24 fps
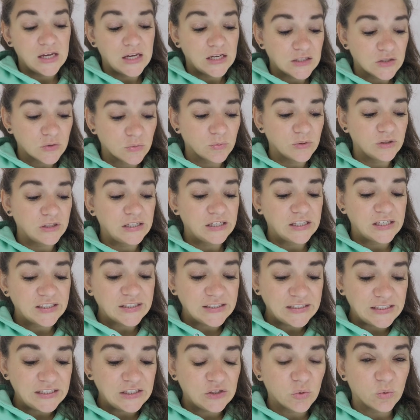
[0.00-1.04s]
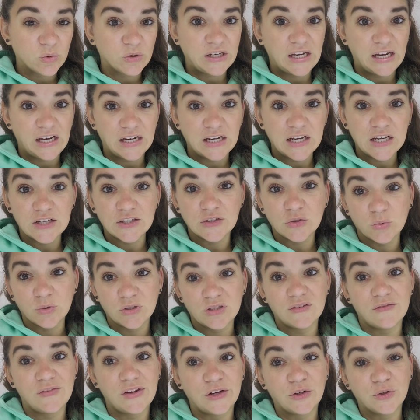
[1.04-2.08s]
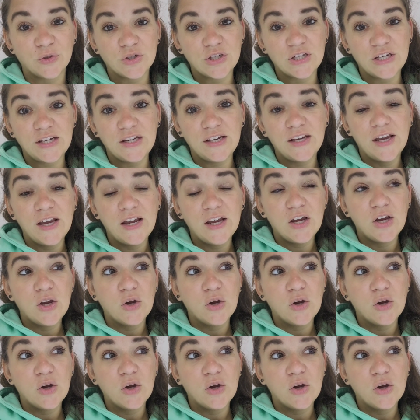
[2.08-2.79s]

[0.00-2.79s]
It's a really clean, organic source of energy,